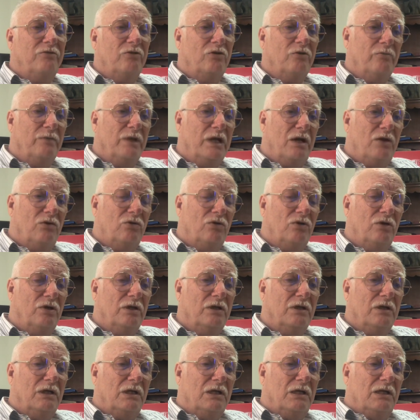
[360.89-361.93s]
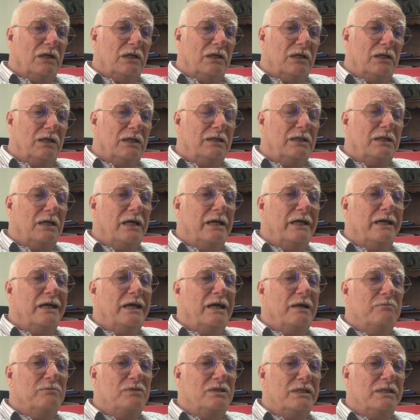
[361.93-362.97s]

from now on that I am